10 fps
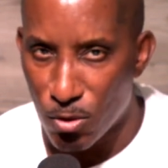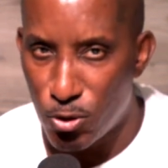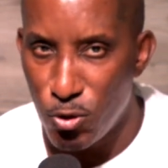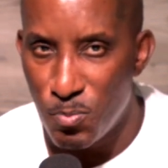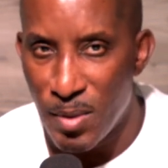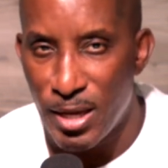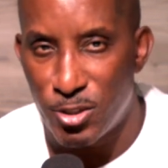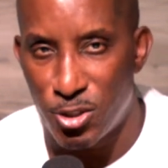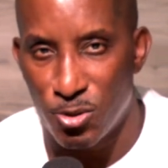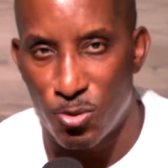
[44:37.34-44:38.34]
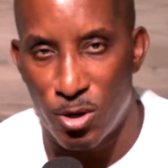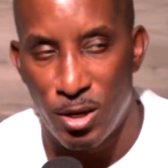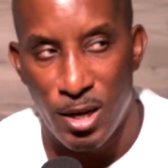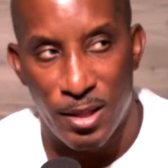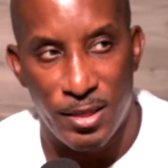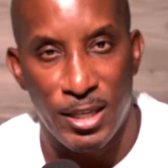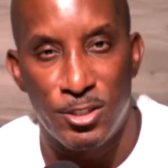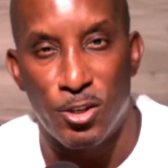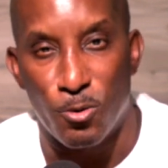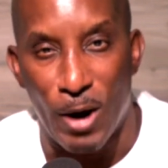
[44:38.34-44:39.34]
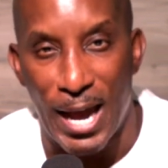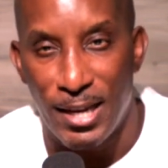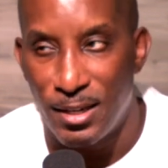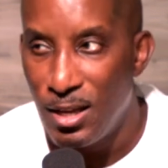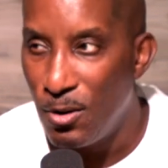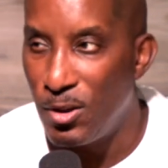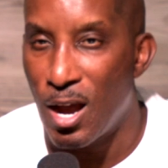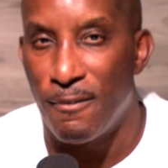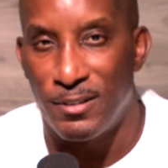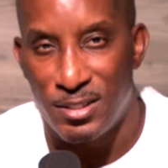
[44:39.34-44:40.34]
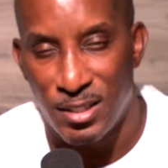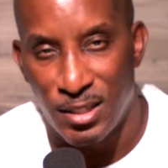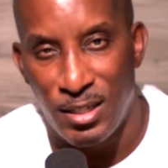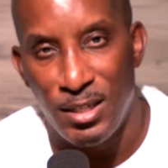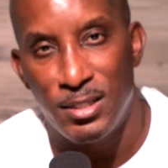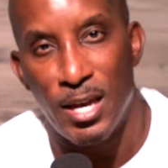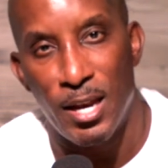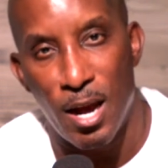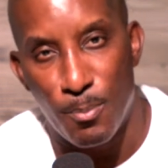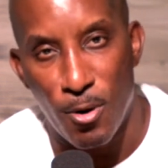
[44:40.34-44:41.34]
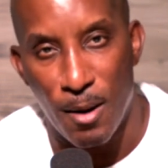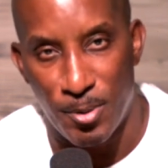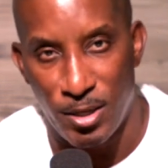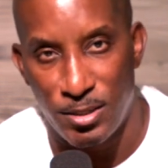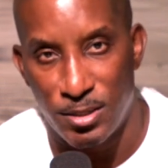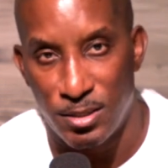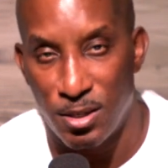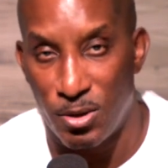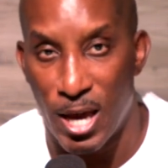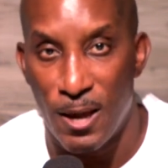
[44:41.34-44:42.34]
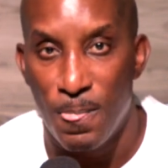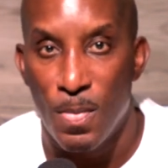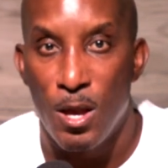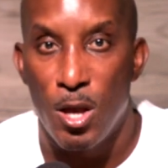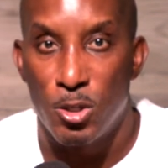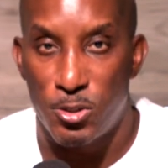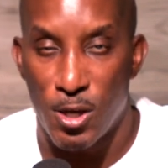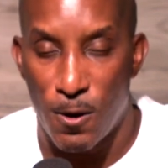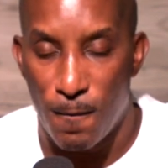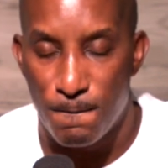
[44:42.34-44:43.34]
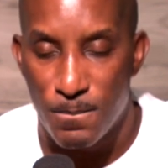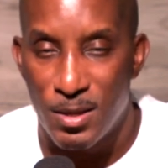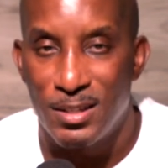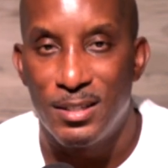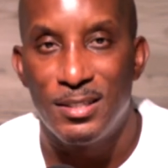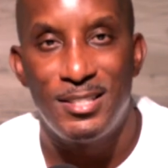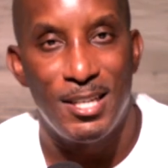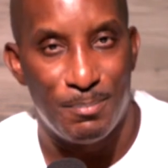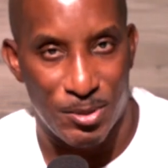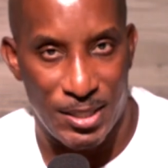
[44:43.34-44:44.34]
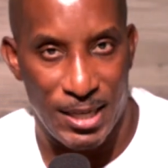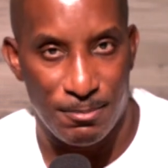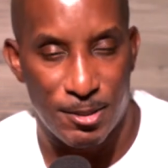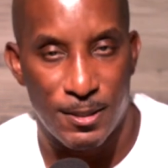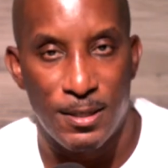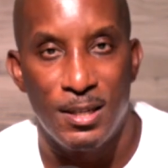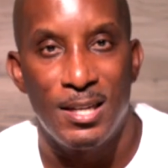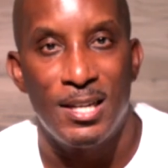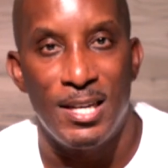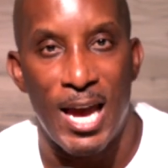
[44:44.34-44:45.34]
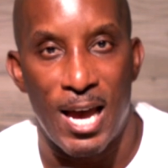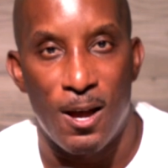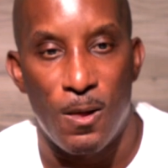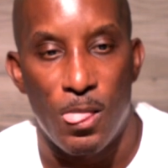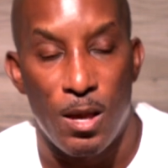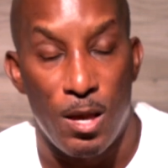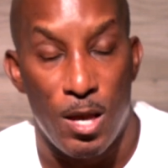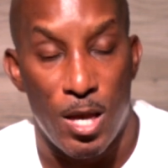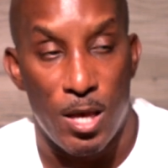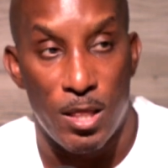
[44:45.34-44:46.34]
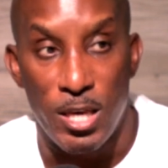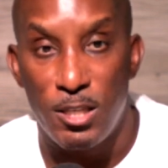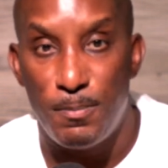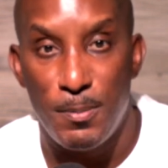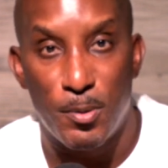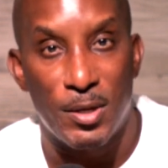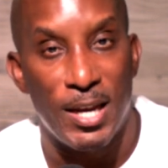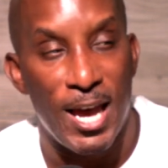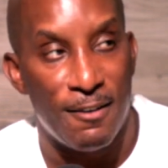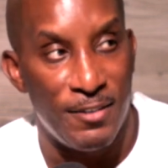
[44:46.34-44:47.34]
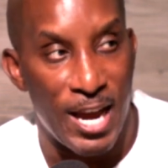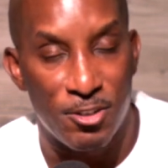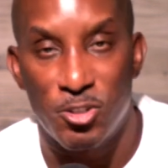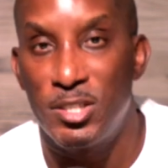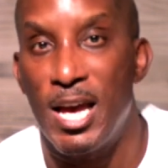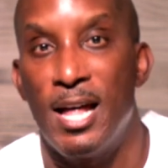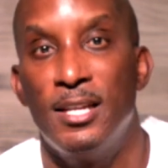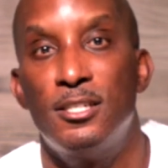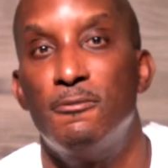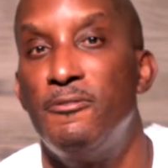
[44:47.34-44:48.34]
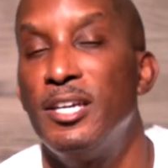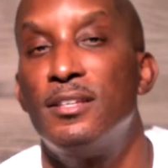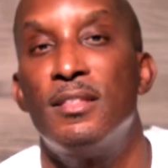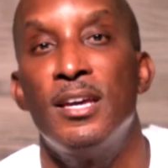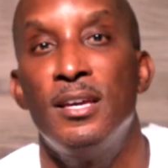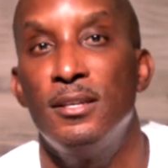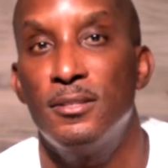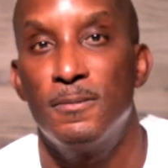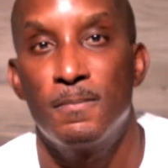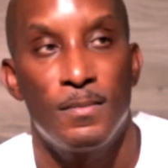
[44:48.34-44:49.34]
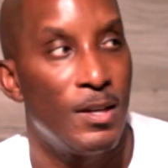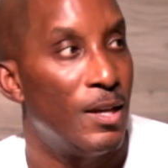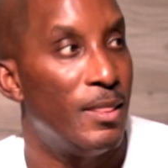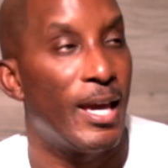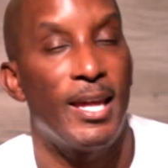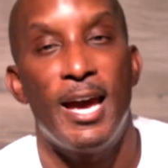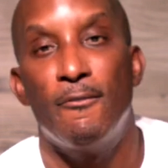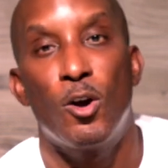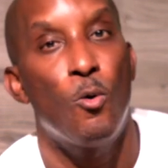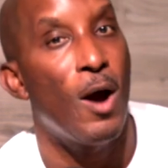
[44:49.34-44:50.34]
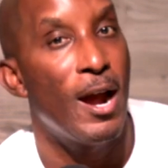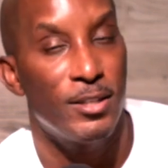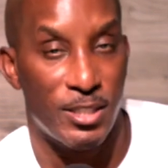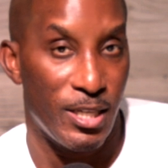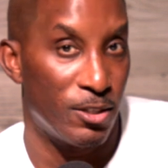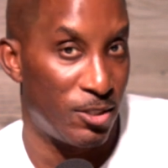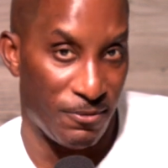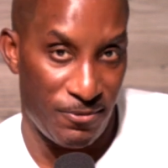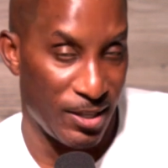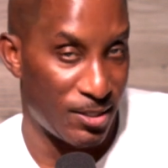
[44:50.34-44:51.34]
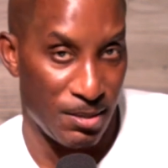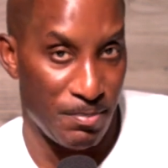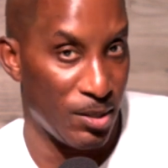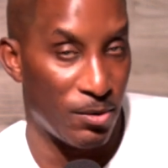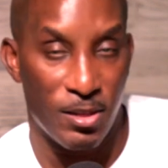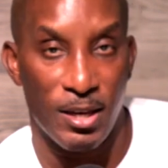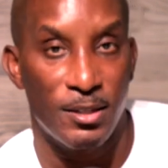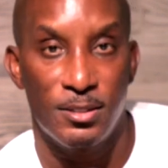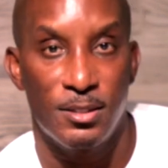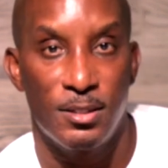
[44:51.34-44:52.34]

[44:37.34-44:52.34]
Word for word: to make sure things are right with our facilities and our properties, okay? So temple teams. Now, these people can have natural talent to fix things, they can have acquired skill to fix and build things.